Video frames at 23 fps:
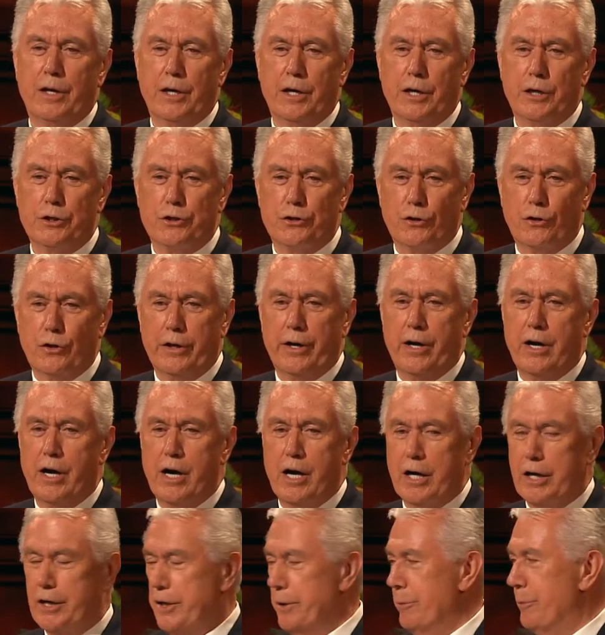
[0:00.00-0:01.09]
enjoy a
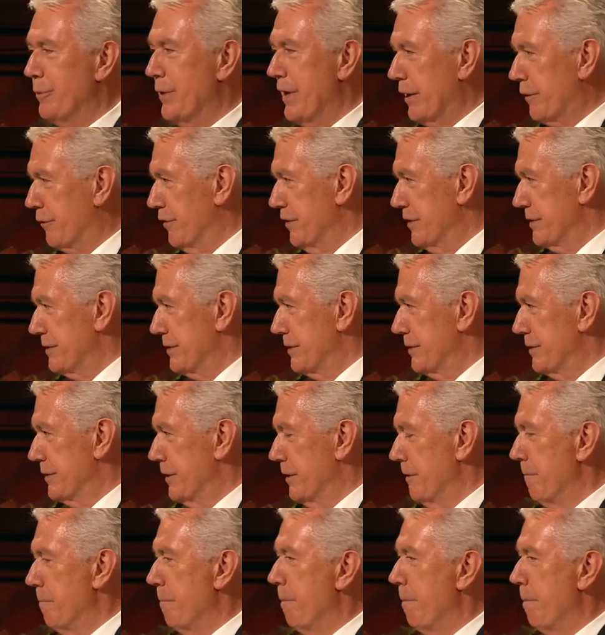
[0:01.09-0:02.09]
hearty breakfast,